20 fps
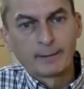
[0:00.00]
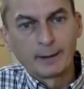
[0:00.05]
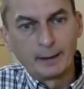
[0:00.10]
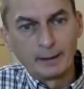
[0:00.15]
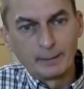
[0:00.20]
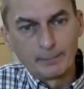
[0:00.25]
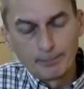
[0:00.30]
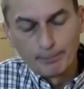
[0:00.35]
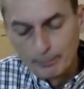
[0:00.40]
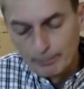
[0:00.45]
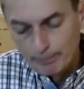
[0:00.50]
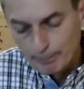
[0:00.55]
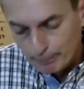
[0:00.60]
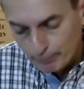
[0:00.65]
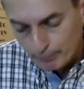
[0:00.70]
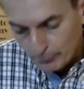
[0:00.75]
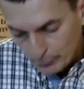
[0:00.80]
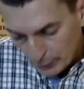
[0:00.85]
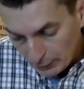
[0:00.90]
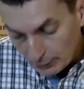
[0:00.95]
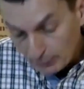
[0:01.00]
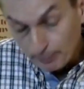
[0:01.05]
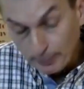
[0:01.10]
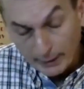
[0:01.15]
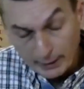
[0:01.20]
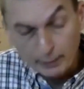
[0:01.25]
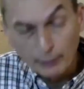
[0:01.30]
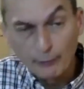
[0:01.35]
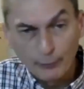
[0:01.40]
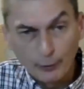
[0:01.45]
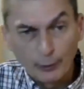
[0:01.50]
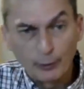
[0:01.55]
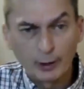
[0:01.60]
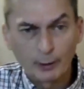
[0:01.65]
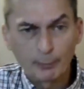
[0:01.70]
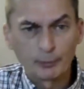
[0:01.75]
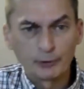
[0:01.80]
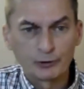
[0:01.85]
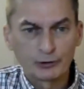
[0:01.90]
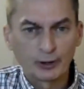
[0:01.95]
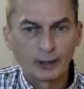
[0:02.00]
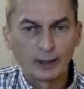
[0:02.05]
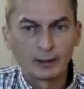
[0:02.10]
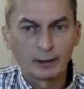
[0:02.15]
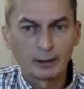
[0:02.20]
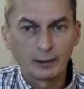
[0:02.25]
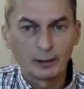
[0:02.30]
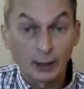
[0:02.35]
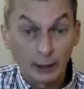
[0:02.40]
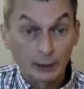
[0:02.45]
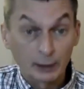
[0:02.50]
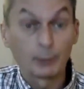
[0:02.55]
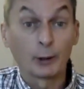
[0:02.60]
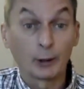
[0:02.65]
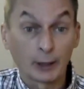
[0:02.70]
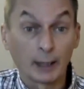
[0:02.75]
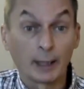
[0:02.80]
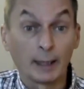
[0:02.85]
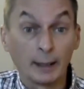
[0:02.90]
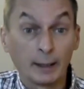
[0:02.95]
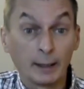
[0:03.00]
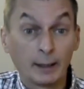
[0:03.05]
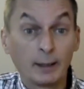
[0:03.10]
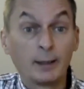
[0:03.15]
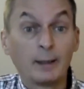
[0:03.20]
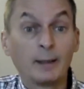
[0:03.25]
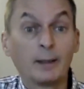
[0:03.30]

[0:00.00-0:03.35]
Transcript: They just picked the phone up and said, "Are you okay?